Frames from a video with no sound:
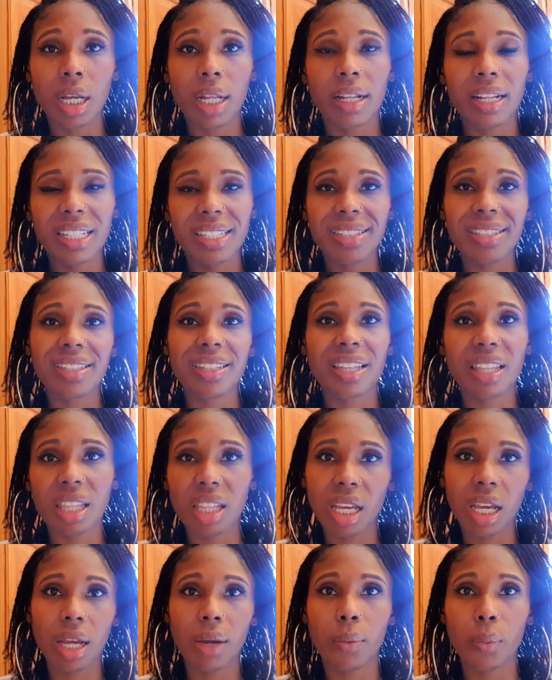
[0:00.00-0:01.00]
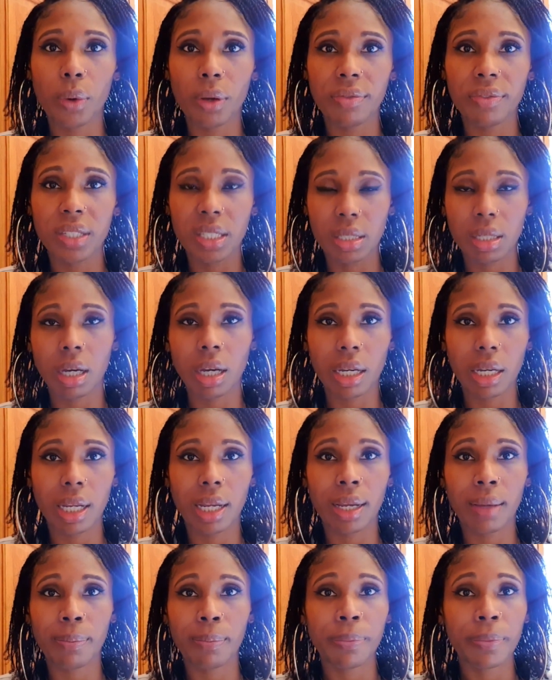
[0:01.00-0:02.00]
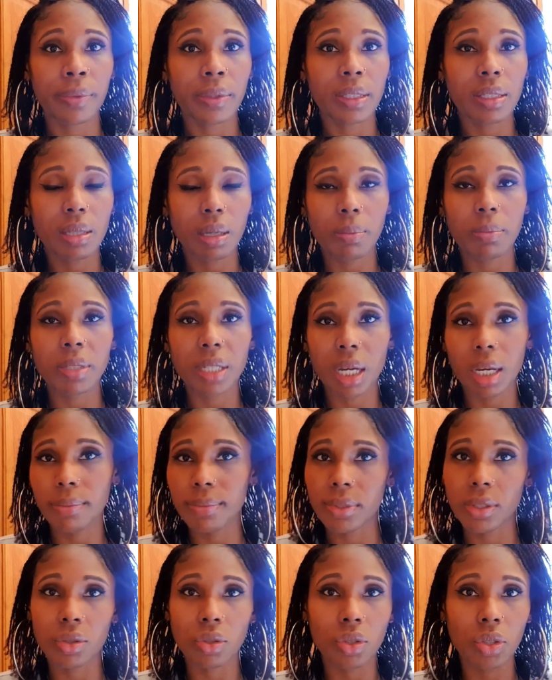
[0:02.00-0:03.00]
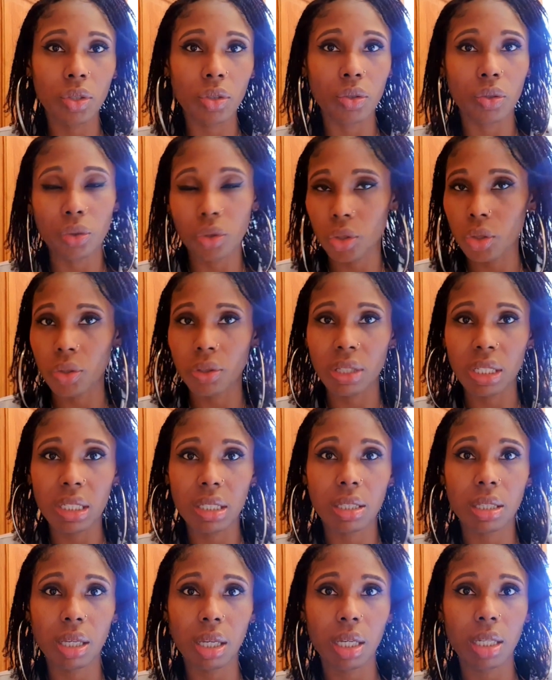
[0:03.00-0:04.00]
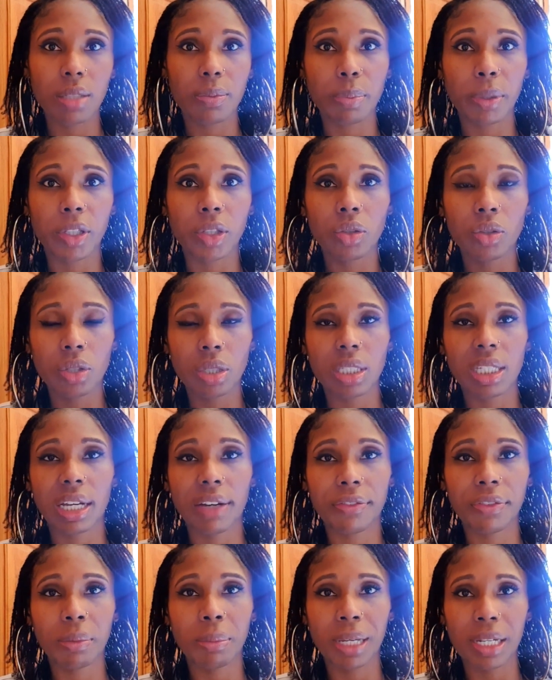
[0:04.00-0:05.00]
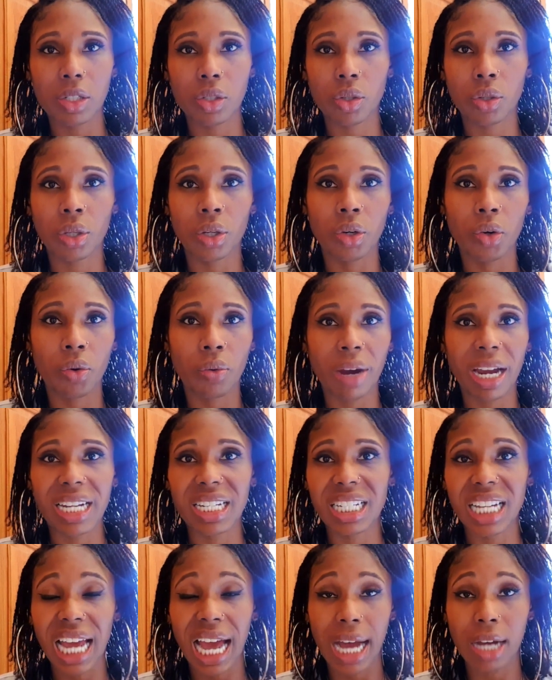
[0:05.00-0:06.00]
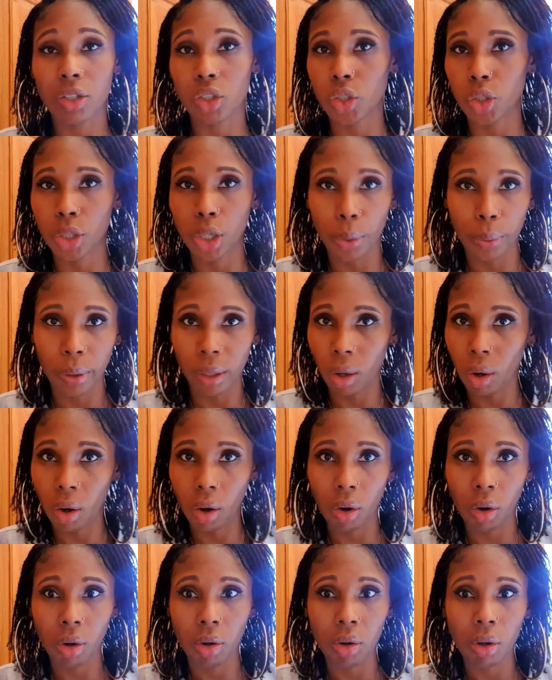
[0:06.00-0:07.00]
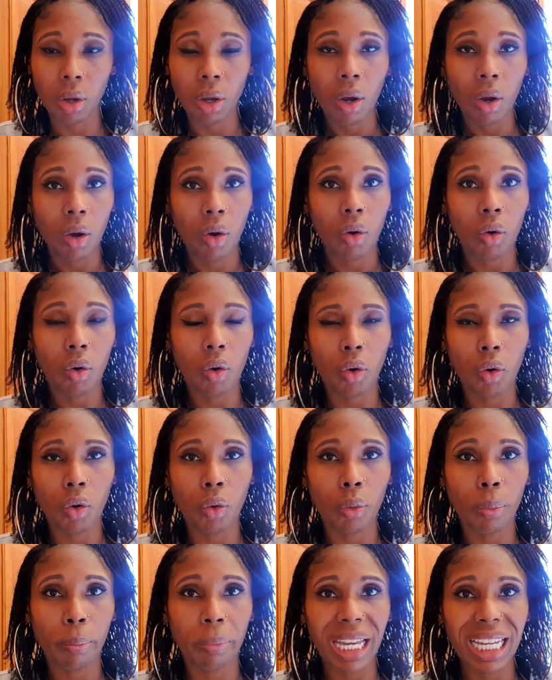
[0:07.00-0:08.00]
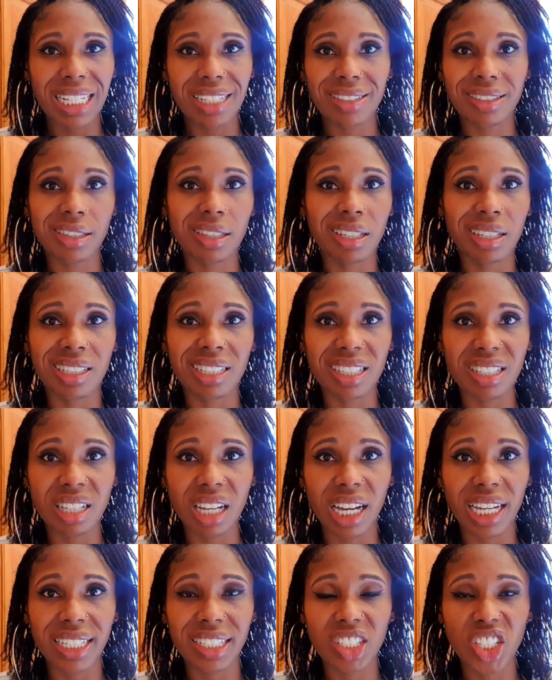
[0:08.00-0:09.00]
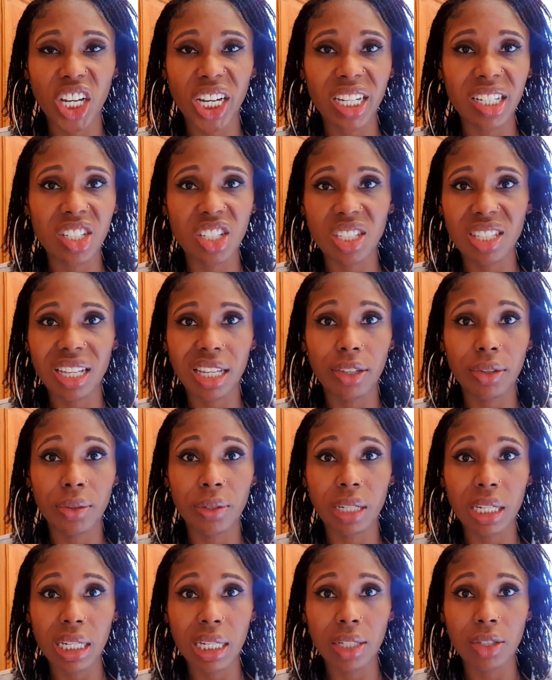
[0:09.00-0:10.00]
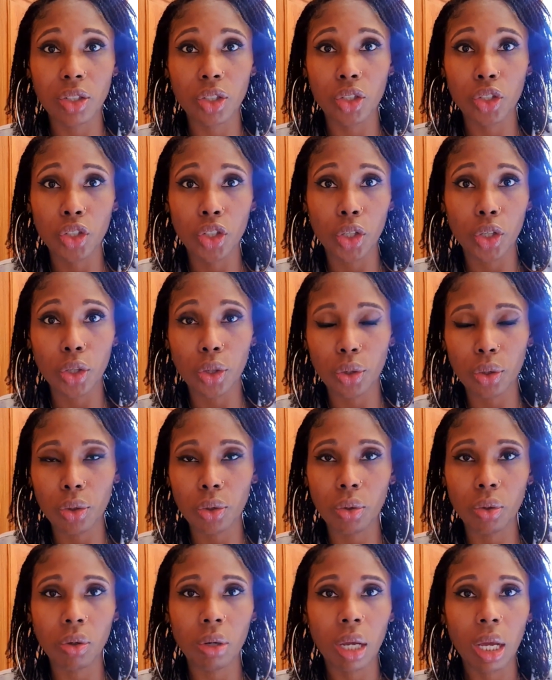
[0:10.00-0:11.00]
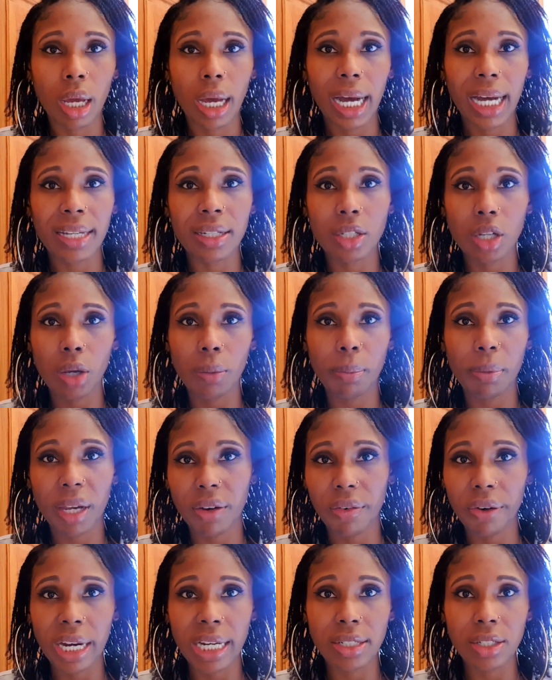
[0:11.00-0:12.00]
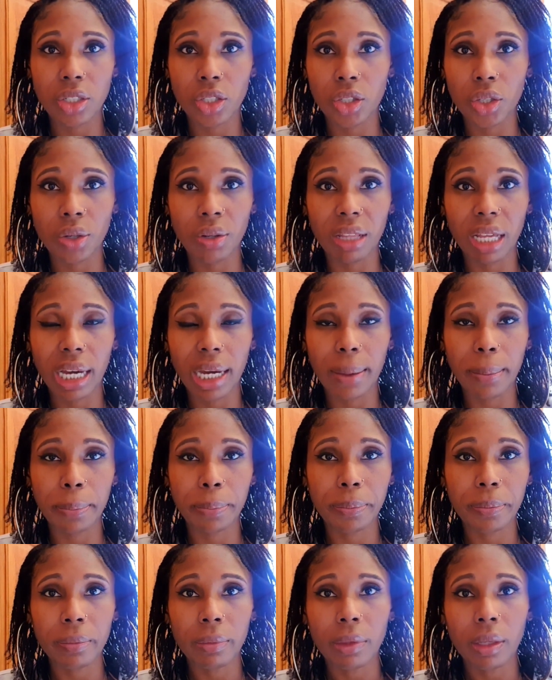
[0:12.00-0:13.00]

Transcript: This is the thing with designing. Sometimes you do these things, but you just have to make sure you correct it as you go along, or make the desired changes that you need to do, and don't be afraid to do that.